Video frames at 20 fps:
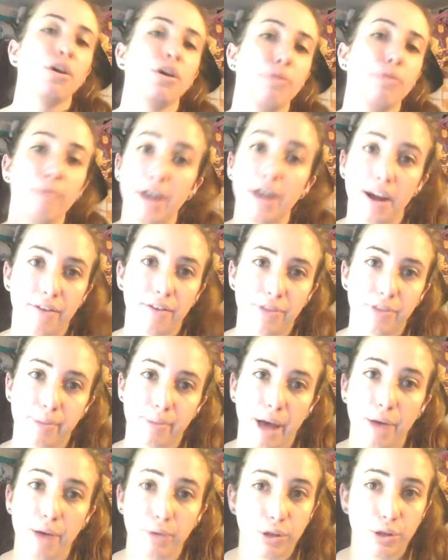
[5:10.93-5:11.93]
Right off the
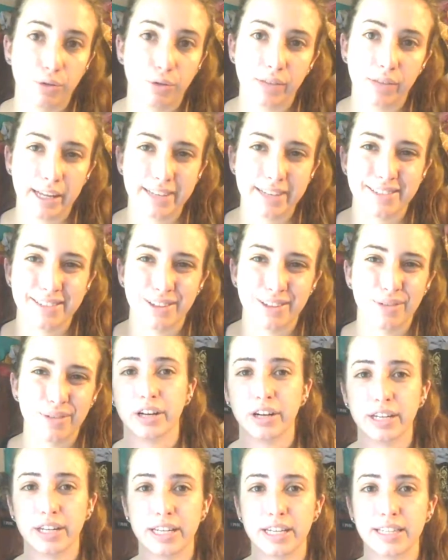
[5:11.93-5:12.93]
bat, we don't like Sloane.
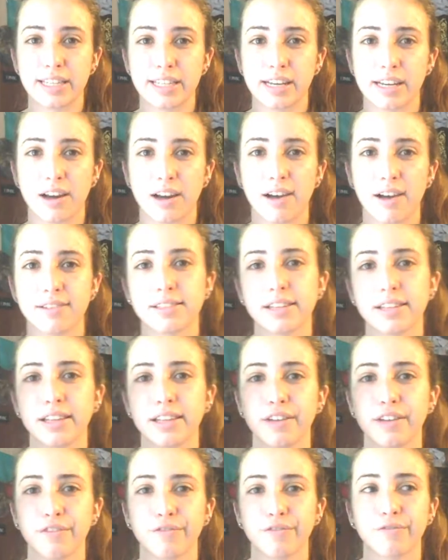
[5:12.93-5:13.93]
He's like
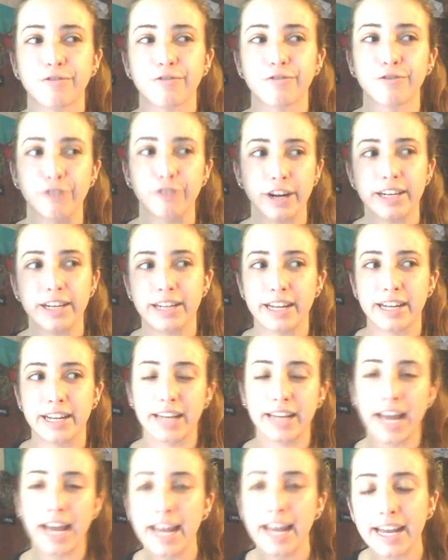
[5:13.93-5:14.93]
constantly frightening
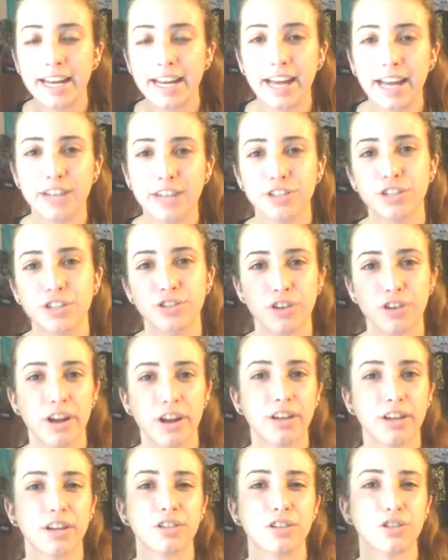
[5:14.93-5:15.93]
Kate, and she's
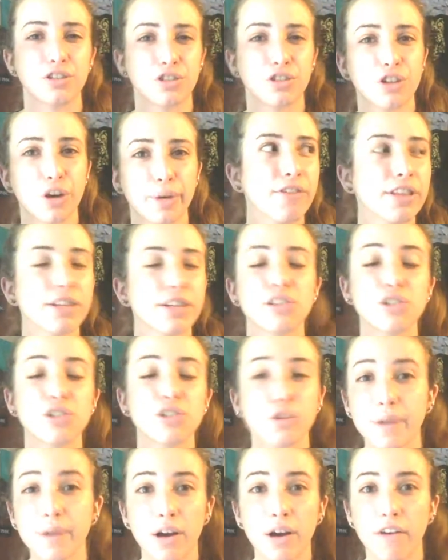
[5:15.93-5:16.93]
trying not to show it. She's
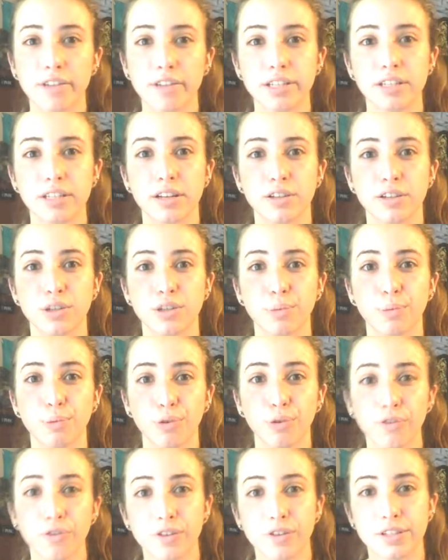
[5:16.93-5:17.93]
doing all this to
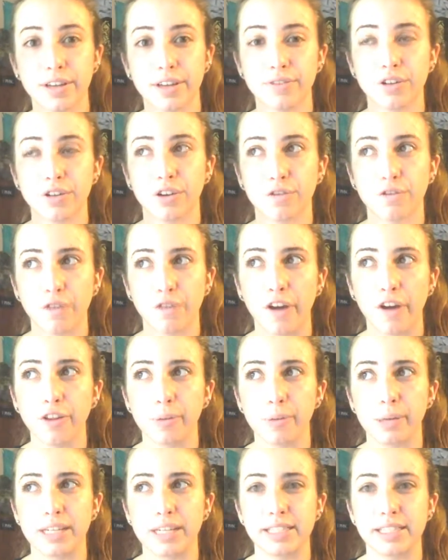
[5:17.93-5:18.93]
prove herself to her father,
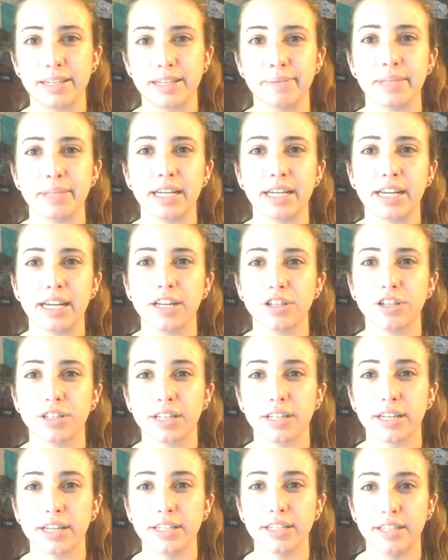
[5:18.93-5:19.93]
but it seems like he
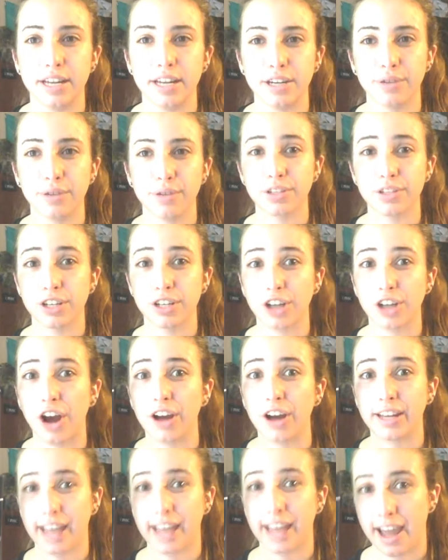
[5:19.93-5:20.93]
just continues to not
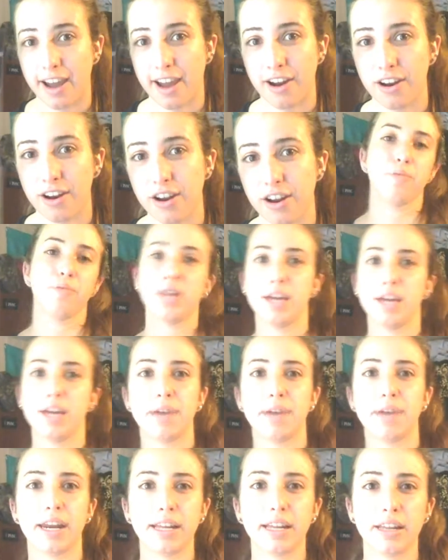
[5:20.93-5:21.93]
care. We keep
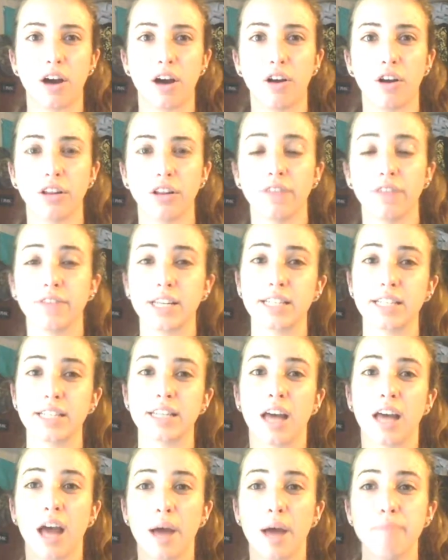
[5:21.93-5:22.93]
getting all of these
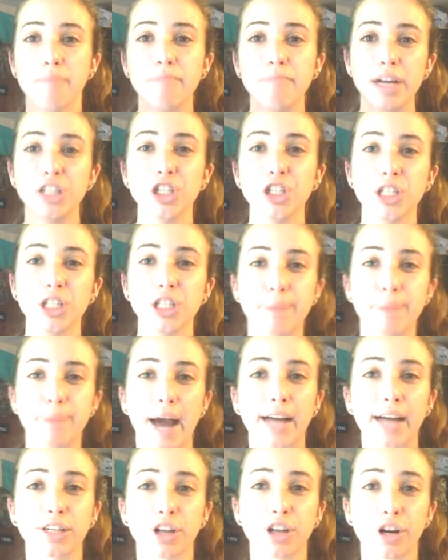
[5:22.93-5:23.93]
mentions
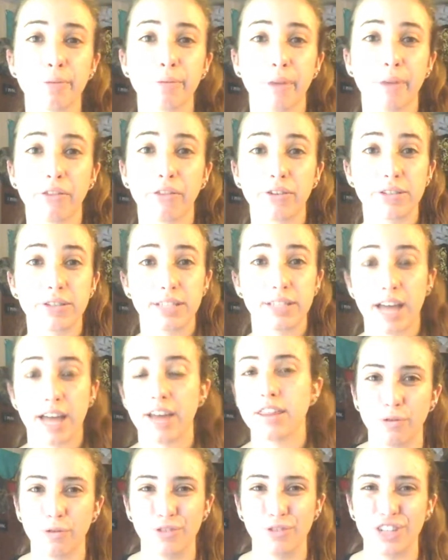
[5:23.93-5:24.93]
back to her mother's
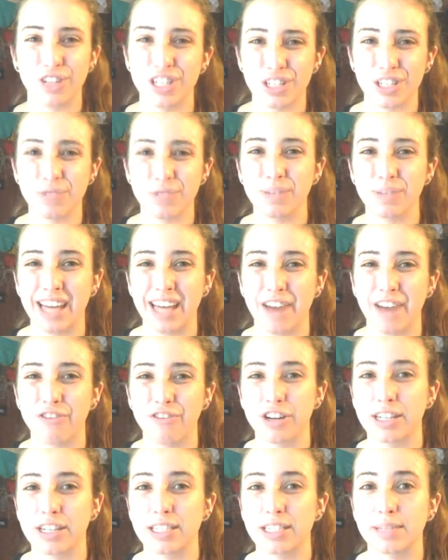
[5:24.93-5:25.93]
death. She doesn't really ever
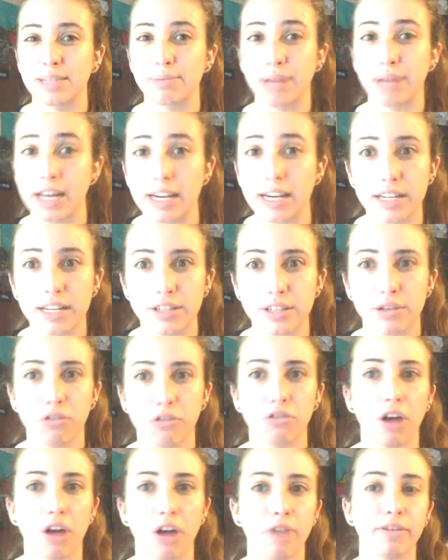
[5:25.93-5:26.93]
explain it, so you're
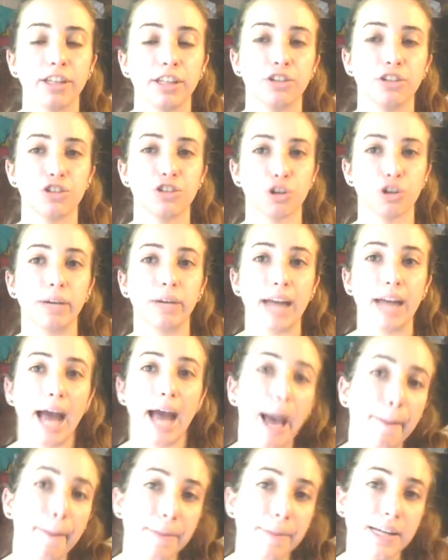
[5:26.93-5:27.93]
not really sure what
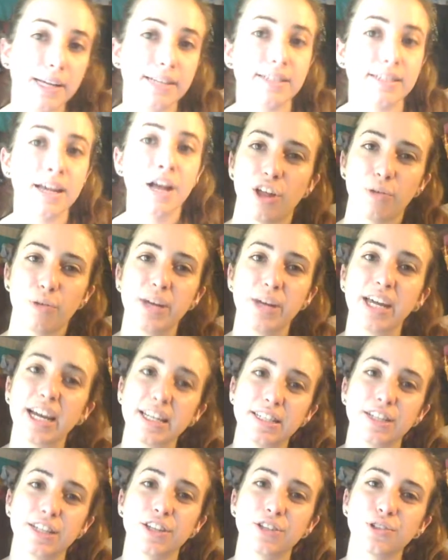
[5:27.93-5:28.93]
happened. We get
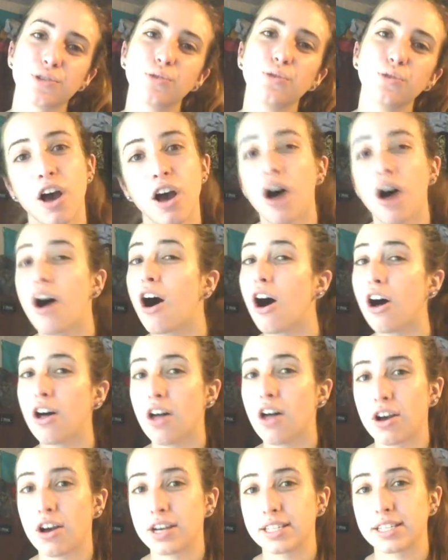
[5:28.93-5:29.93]
to the school. All
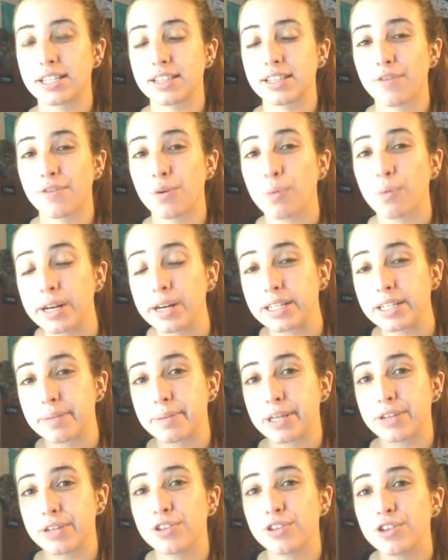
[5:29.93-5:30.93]
August has ever wanted to
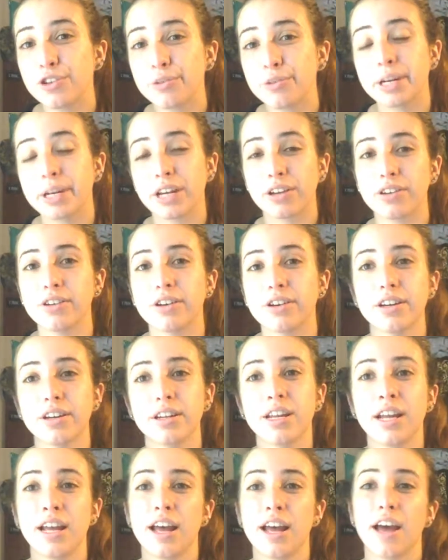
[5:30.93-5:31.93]
be is human and good,
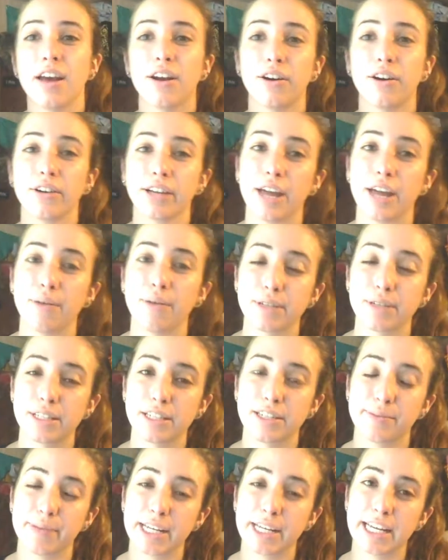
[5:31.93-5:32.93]
and all Kate wants
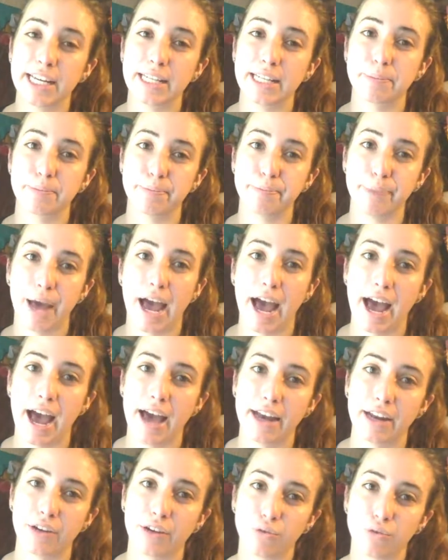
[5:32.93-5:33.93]
to be is
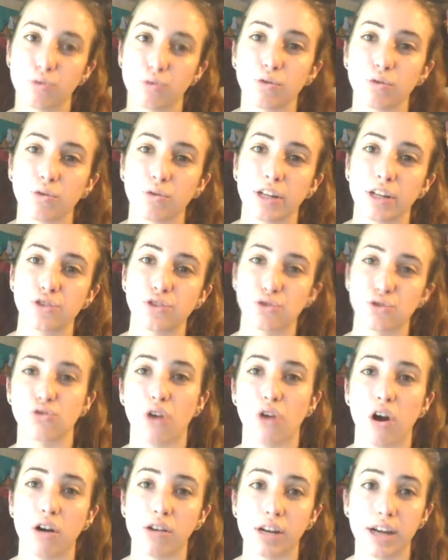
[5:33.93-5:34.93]
bad and cruel and
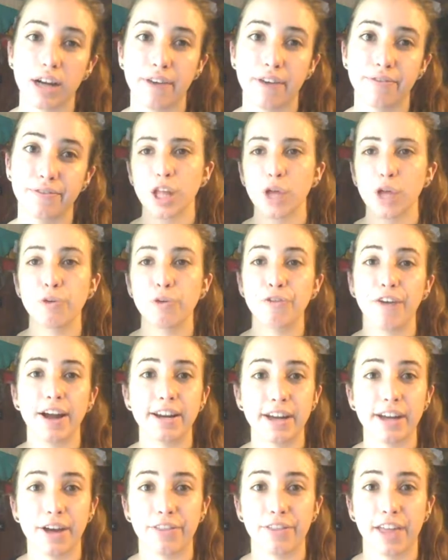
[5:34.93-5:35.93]
strong enough. We find
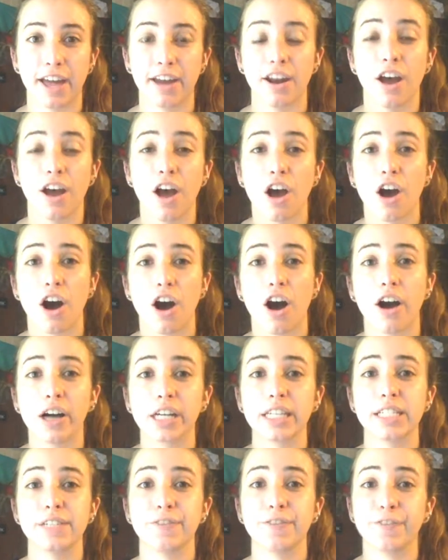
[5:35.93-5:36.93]
out that
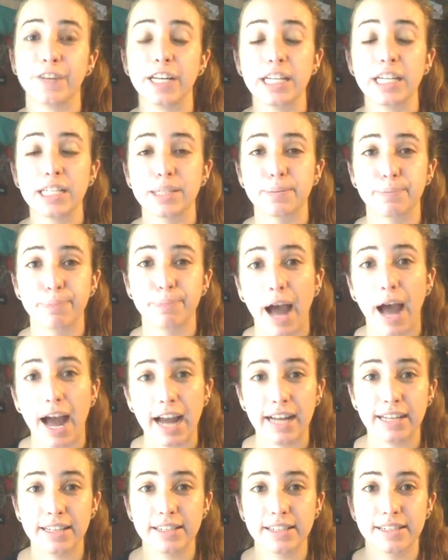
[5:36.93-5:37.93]
August feeds
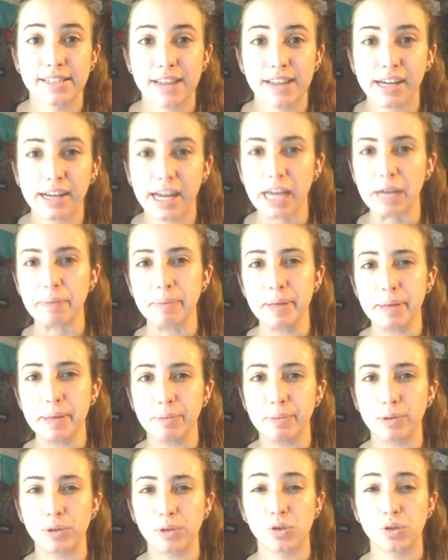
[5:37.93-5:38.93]
by sucking
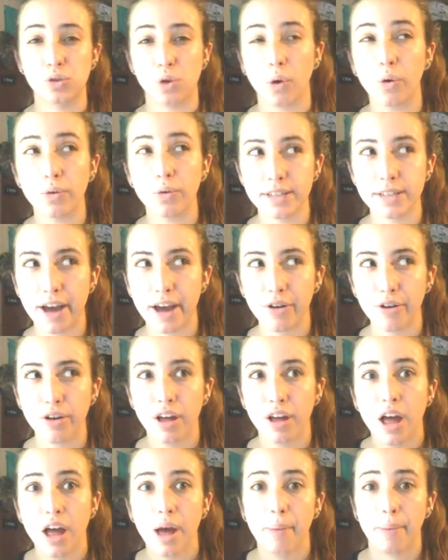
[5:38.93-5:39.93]
people's souls out
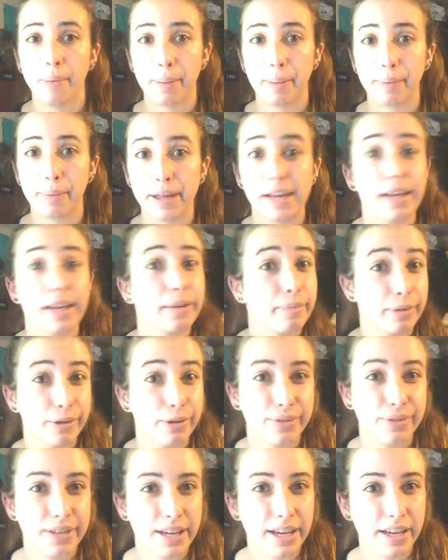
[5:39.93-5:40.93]
by playing
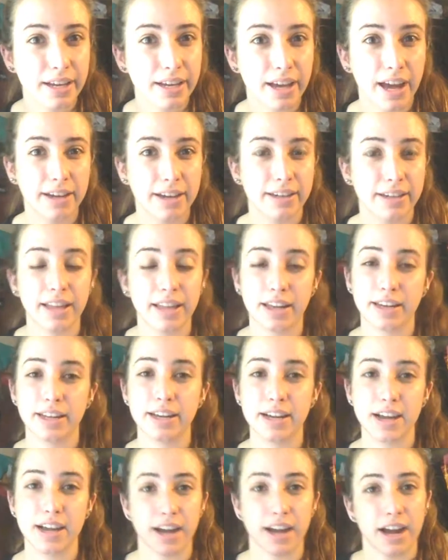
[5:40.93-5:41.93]
music, and then he
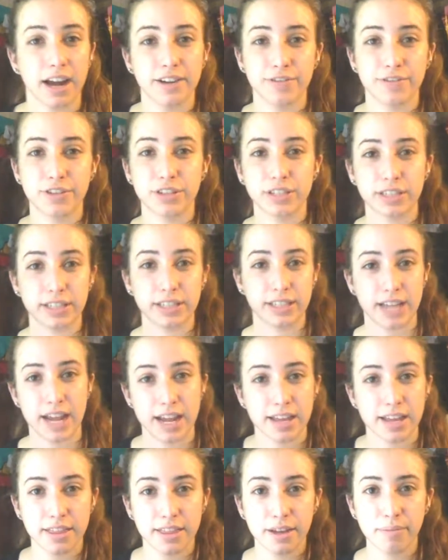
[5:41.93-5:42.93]
can kind of just
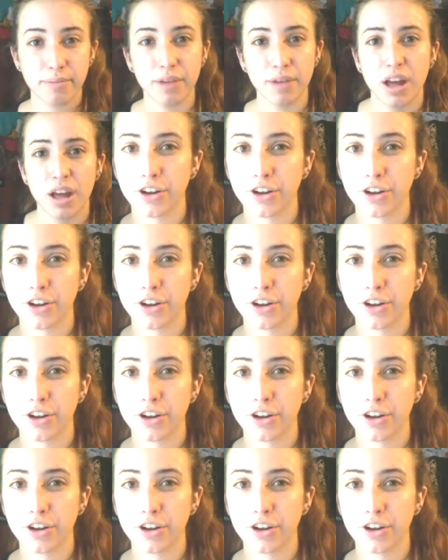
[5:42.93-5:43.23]
take them.